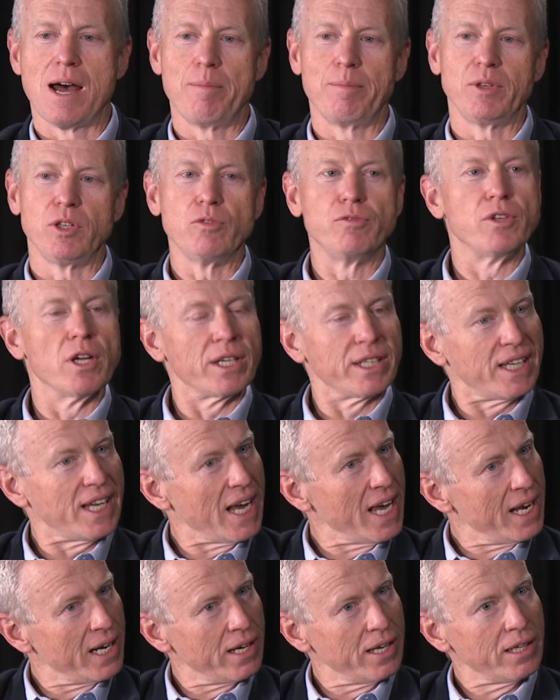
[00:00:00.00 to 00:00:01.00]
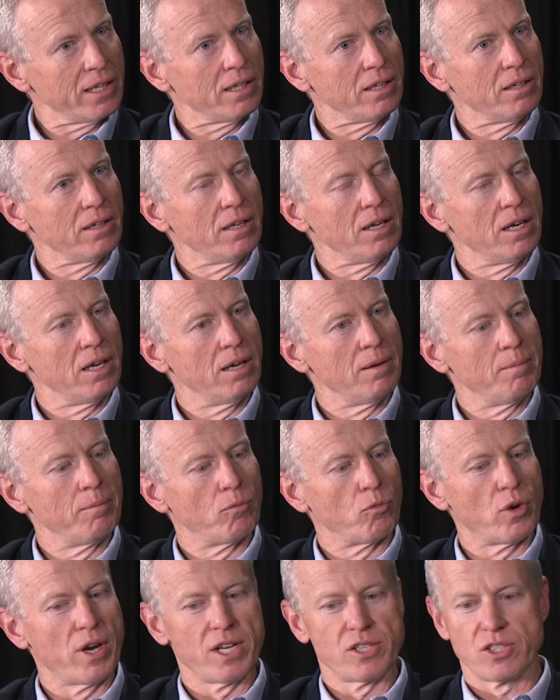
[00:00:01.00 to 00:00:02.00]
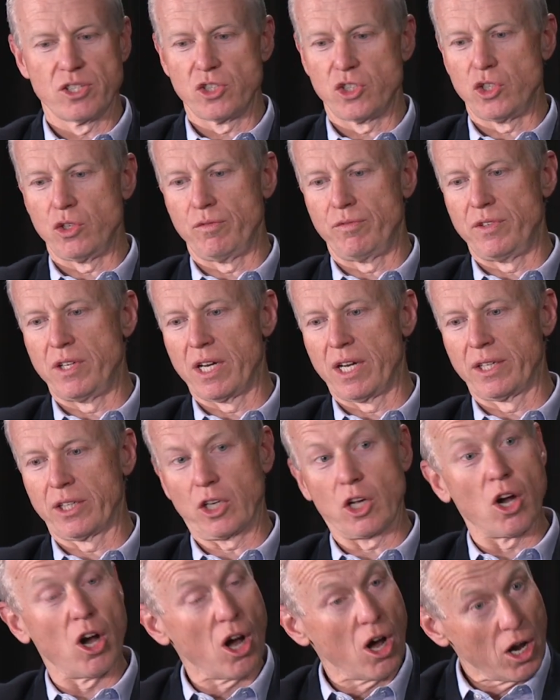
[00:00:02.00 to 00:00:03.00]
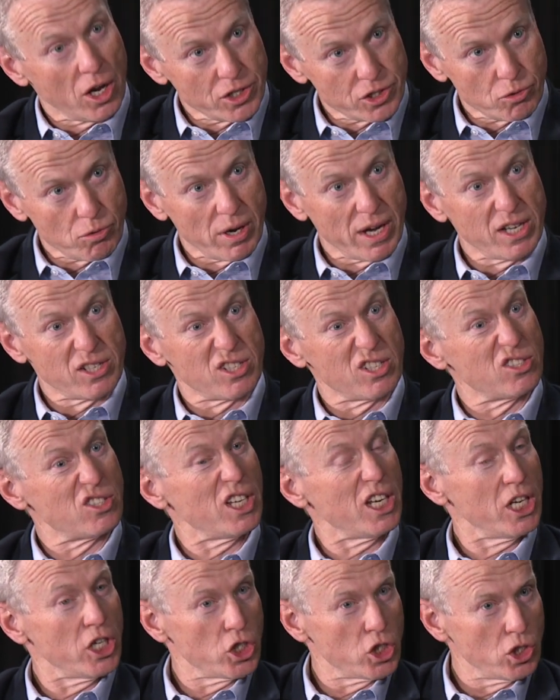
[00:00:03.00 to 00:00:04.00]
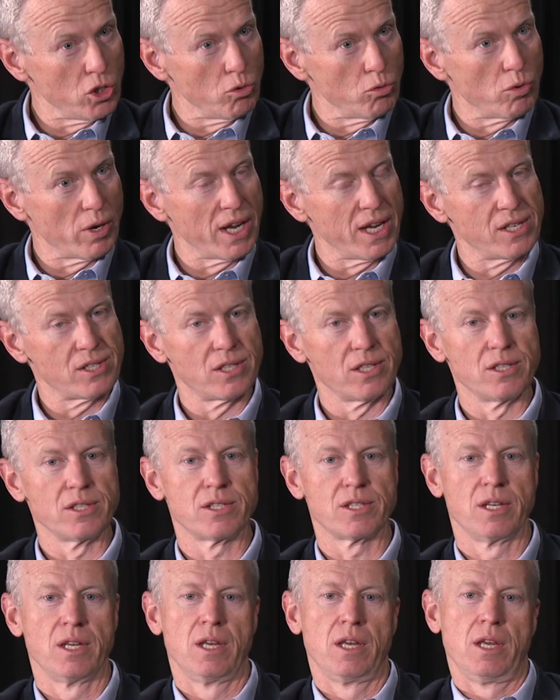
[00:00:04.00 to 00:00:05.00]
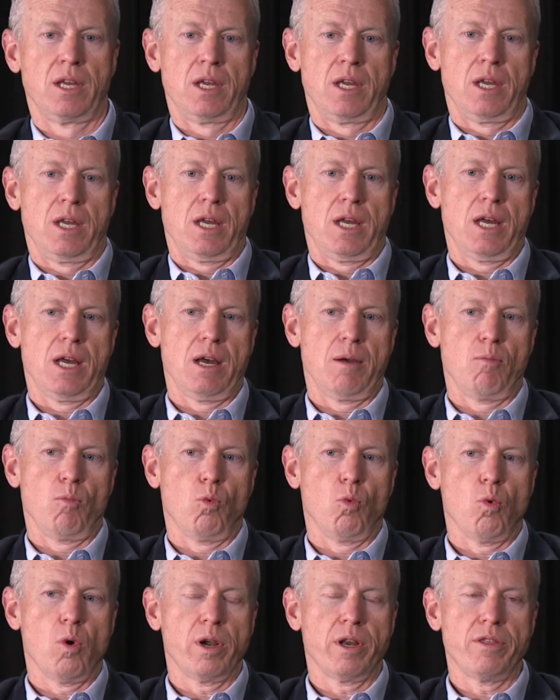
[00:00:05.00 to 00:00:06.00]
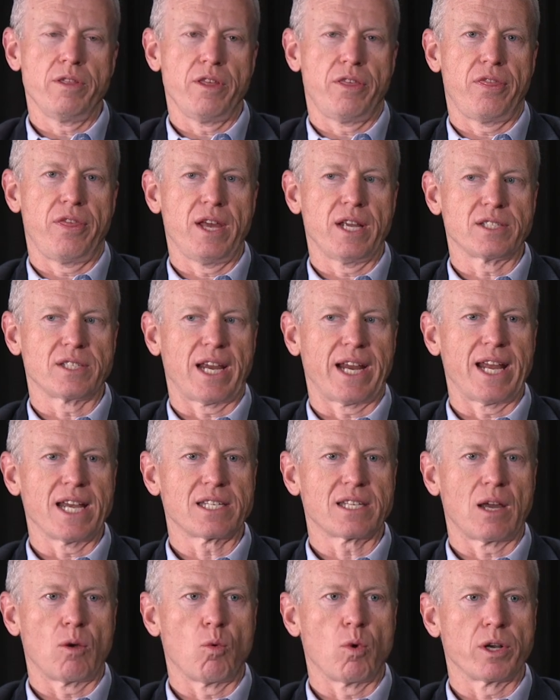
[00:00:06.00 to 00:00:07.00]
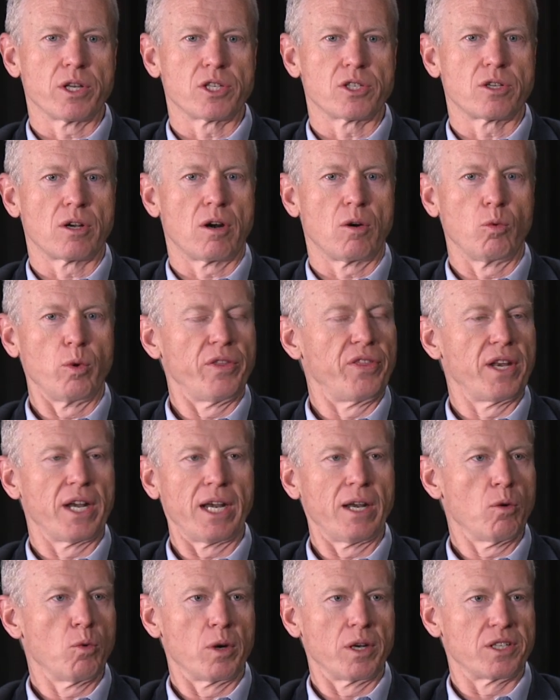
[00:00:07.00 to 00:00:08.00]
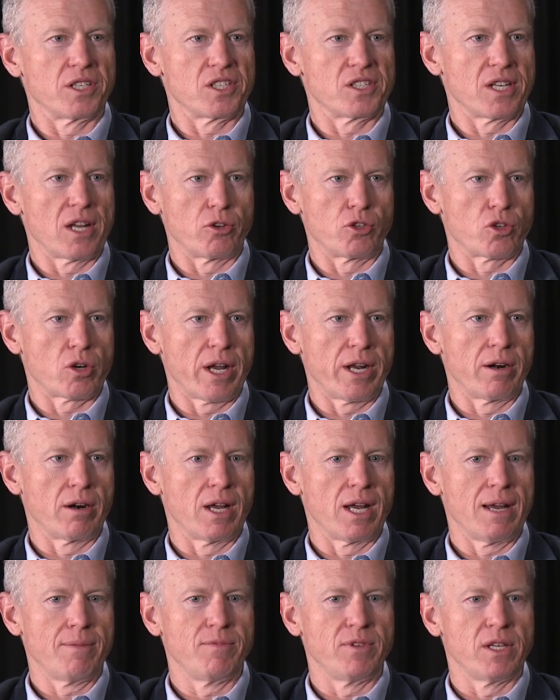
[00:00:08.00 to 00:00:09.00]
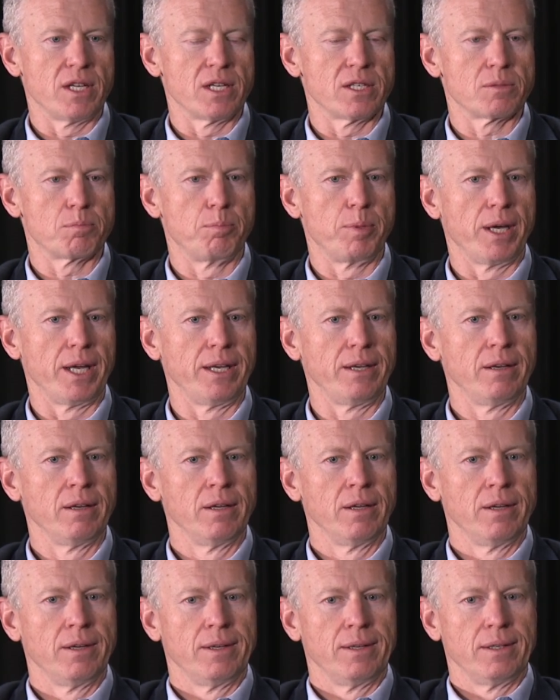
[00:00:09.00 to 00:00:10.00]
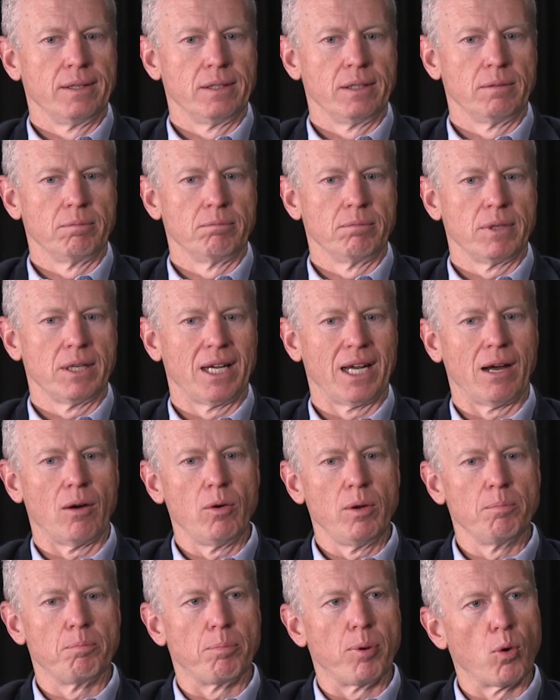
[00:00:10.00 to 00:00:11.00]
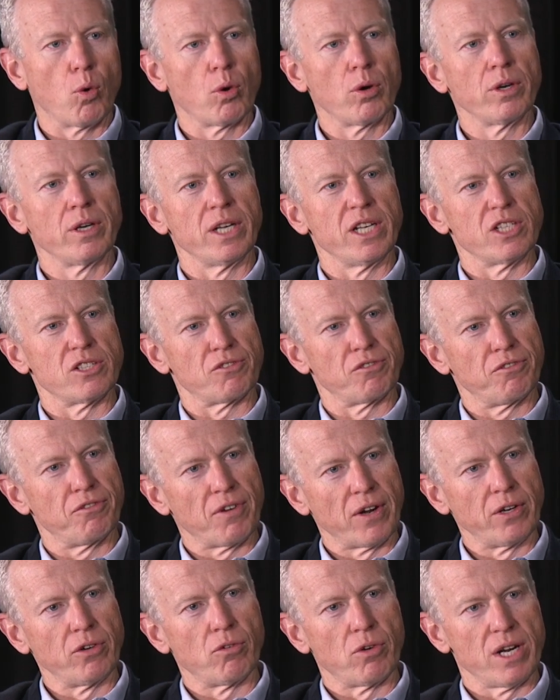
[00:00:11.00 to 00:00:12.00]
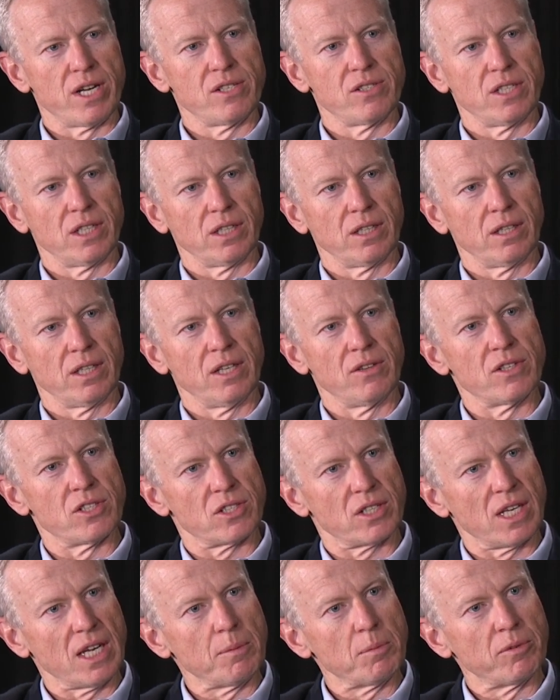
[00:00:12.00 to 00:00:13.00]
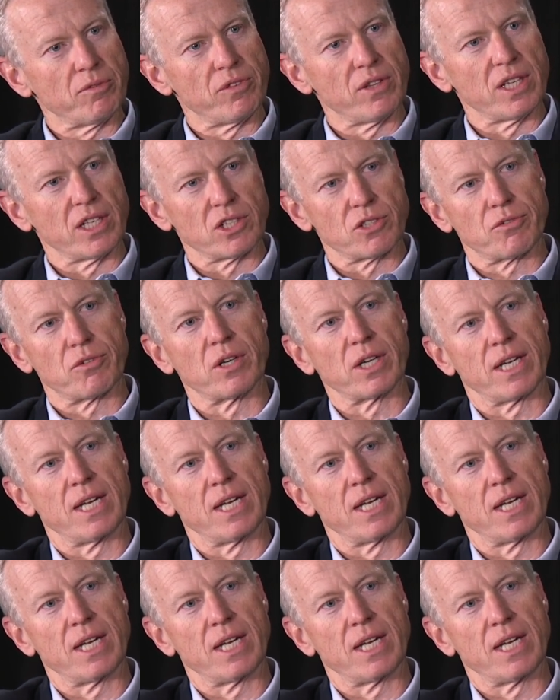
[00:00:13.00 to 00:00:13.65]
You've done candidate races, you've done cause races, issue races. One of the things I guess I want to start with, and I don't want it to sound trite or obvious, but how important is fundraising in the scheme of things for a